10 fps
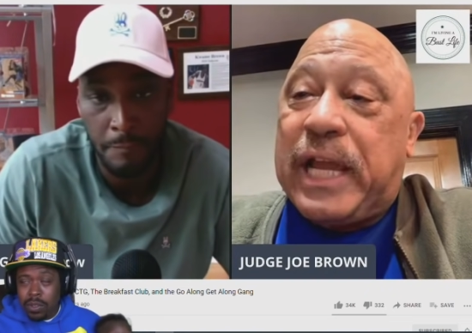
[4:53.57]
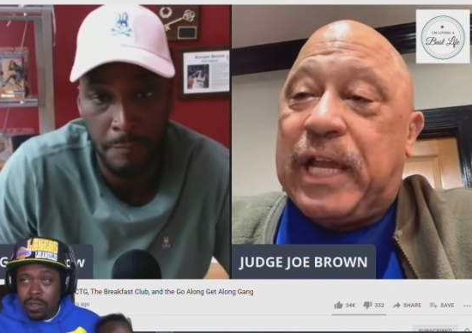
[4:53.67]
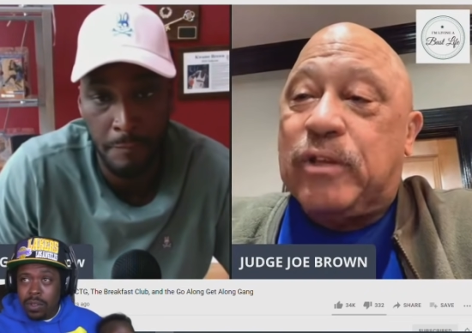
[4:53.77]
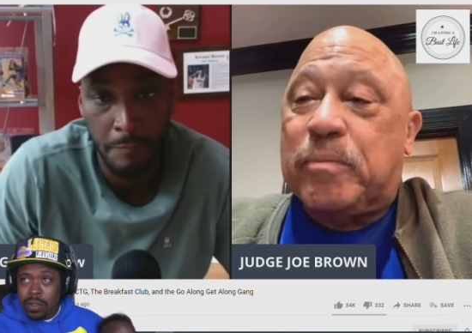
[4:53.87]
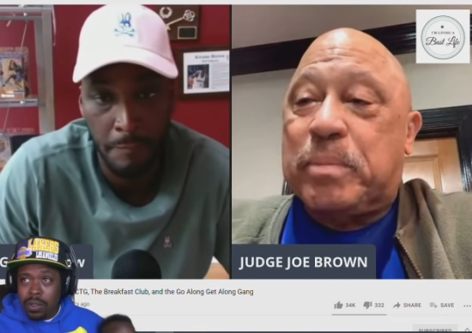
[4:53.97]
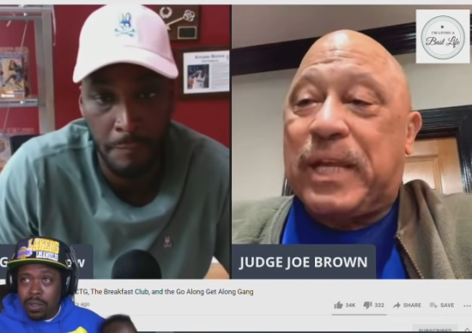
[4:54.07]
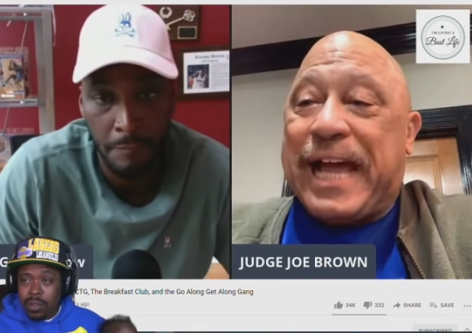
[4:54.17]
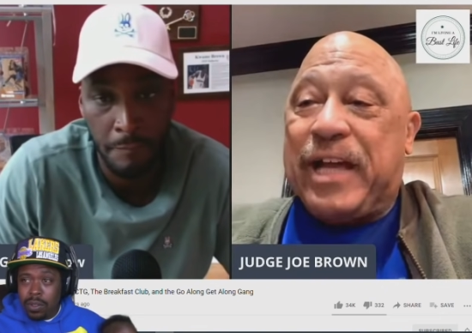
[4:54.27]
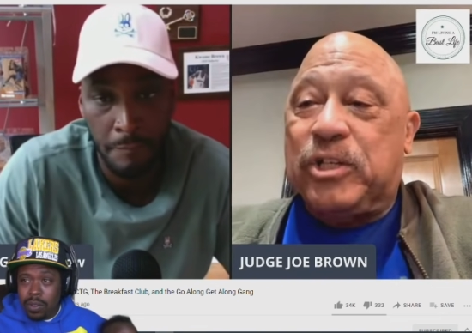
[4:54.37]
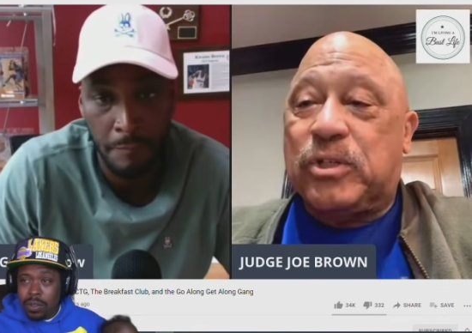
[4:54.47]
Speaker 1: the
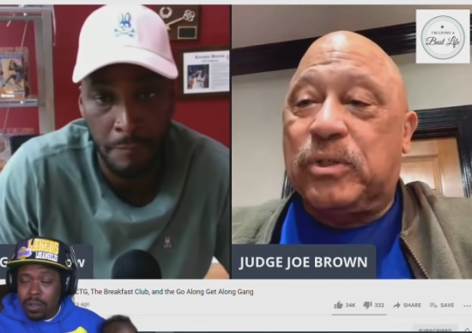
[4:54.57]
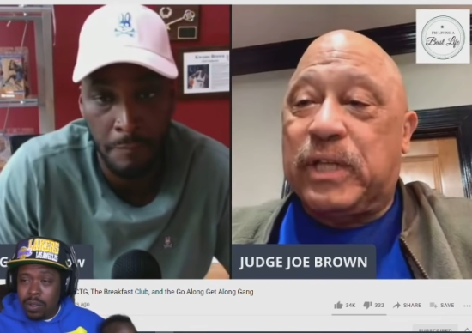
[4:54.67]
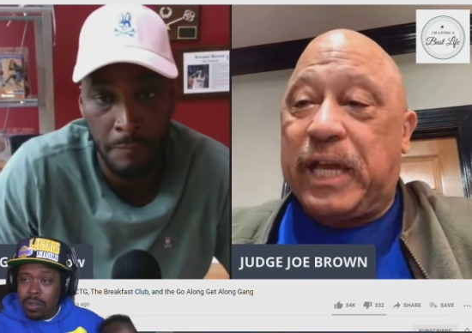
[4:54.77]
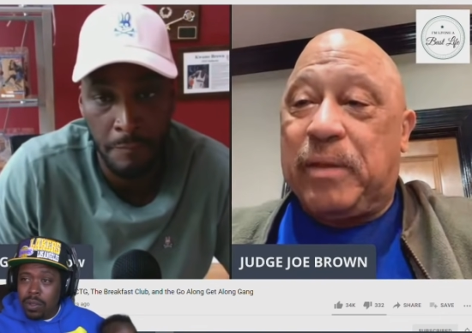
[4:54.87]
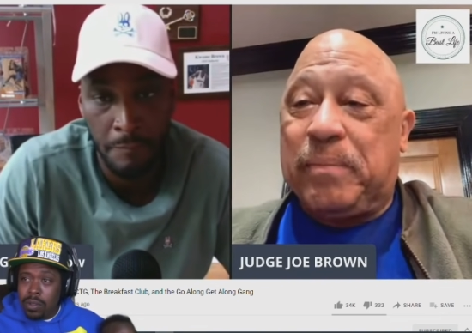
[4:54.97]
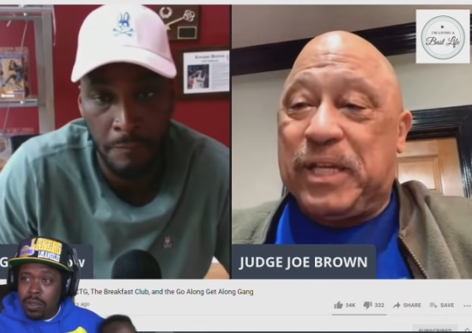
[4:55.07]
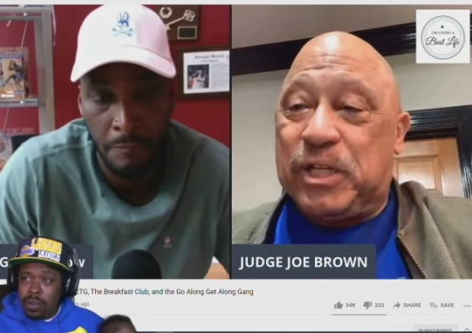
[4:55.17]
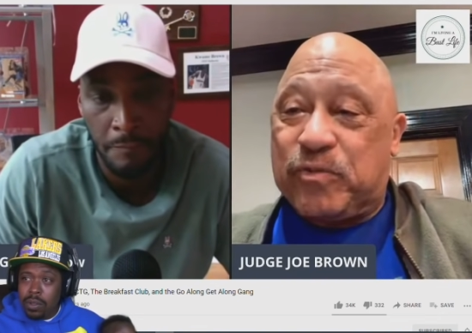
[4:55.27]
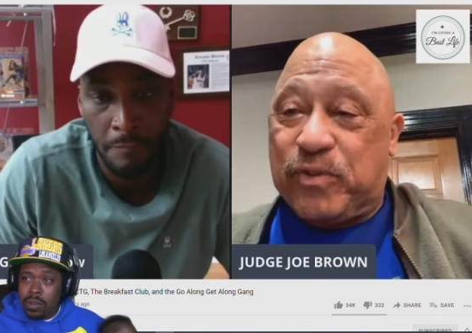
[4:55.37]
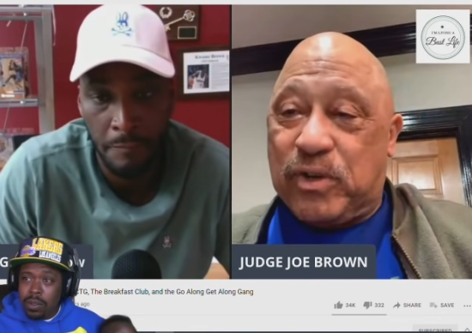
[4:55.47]
anthropological name
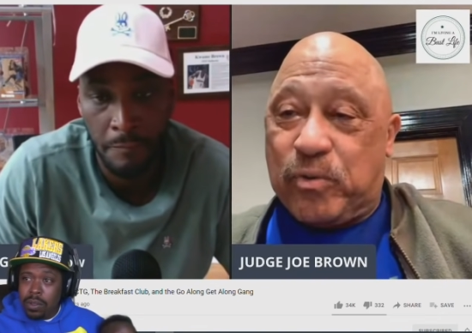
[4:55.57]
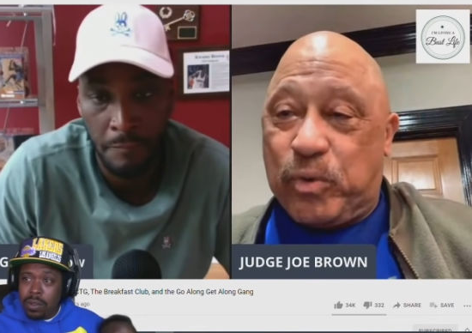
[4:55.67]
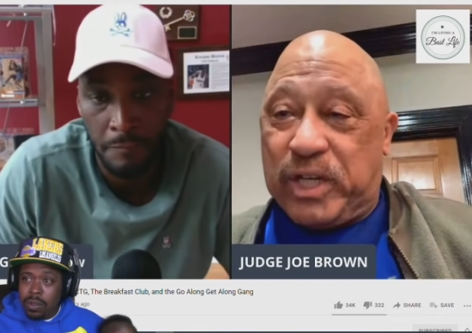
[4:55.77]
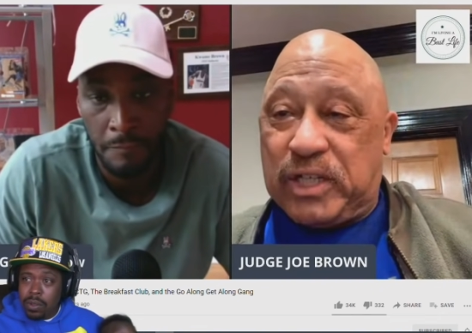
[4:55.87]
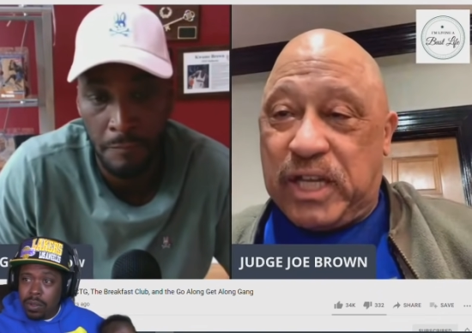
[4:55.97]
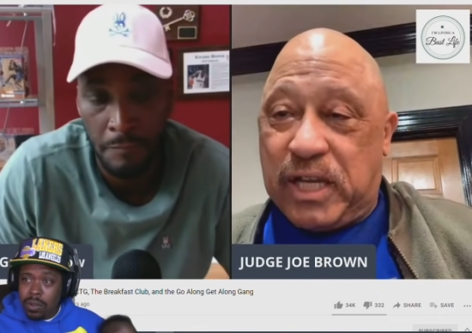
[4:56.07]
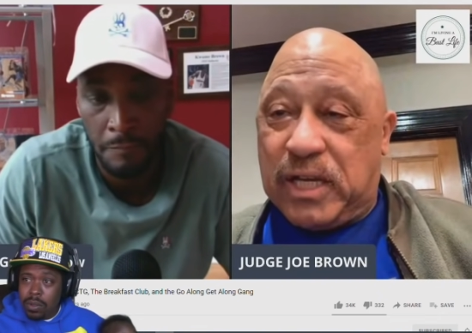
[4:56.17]
is for what